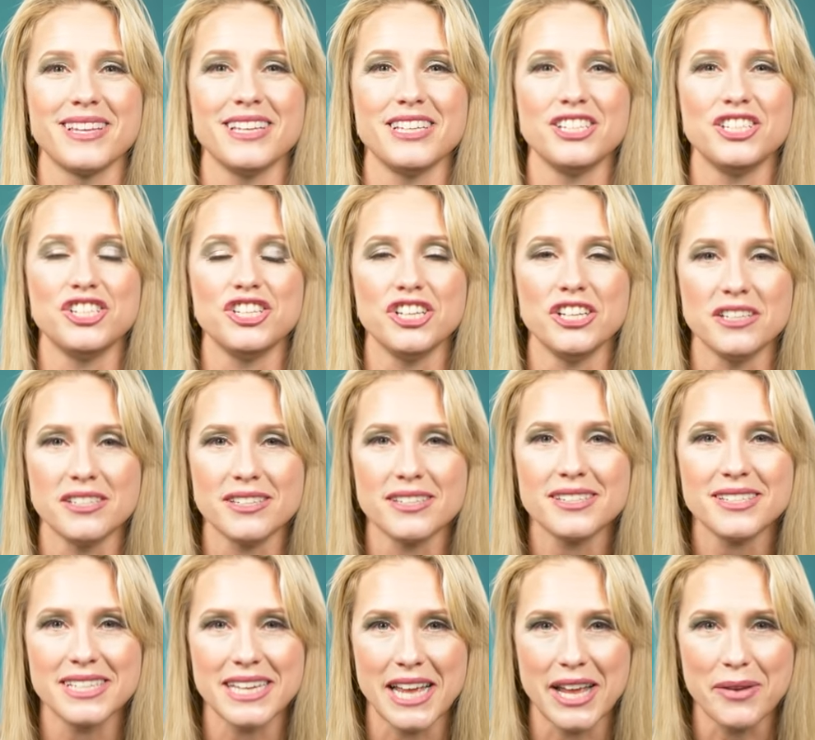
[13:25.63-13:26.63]
In
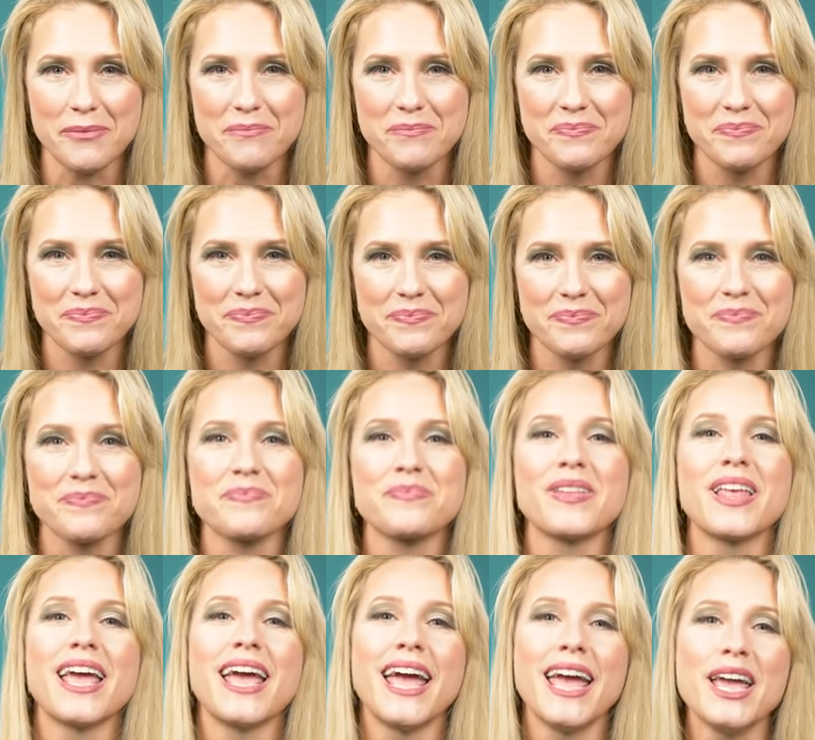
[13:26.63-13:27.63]
Jesus' name,
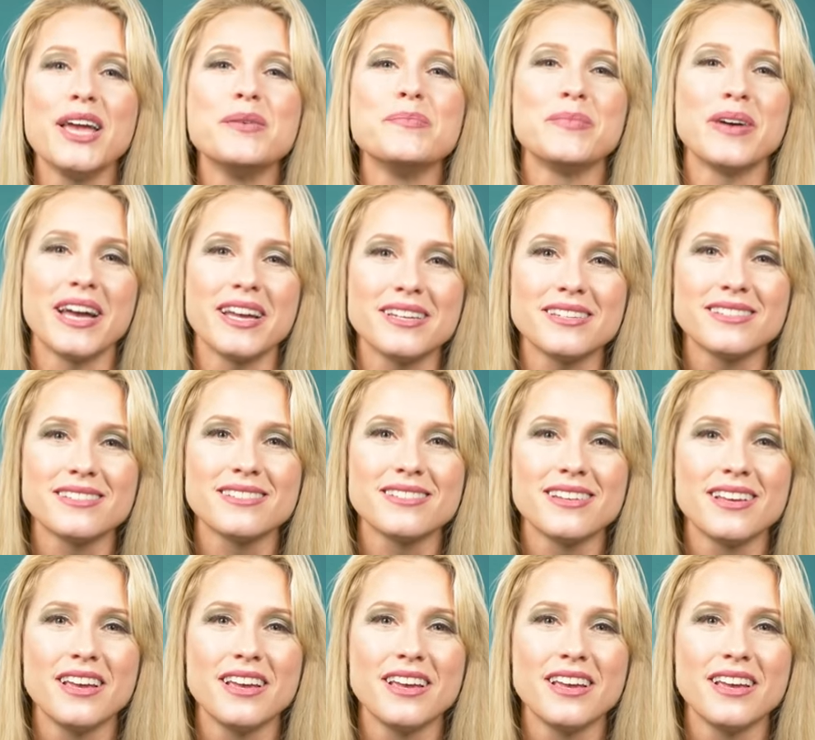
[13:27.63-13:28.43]
amen.